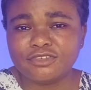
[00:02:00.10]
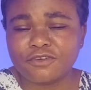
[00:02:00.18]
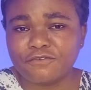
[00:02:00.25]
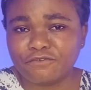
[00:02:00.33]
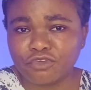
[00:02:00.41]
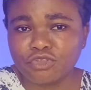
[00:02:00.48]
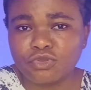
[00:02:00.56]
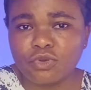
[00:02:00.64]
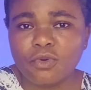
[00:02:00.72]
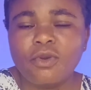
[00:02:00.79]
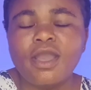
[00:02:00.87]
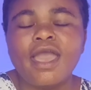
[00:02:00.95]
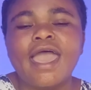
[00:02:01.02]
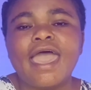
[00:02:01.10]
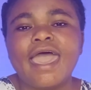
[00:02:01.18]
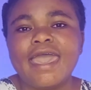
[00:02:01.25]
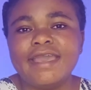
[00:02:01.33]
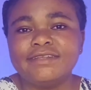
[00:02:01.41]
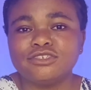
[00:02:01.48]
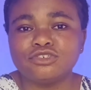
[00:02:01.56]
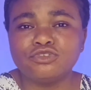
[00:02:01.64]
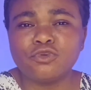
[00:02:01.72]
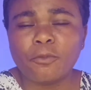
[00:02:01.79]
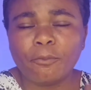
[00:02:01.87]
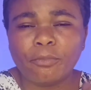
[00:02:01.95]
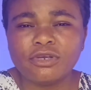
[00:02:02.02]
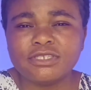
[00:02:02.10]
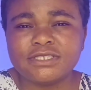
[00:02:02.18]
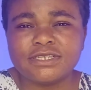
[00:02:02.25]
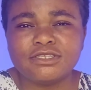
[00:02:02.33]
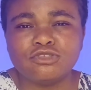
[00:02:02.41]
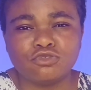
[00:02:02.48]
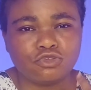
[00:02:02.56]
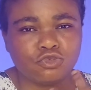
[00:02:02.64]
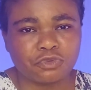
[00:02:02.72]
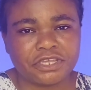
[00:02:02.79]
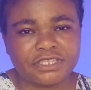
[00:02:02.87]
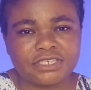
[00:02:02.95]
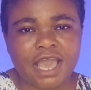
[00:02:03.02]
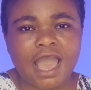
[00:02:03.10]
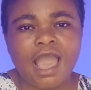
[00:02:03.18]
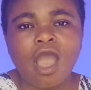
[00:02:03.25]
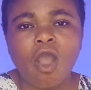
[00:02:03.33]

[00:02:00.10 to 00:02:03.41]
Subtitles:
your video and you post it to Twitter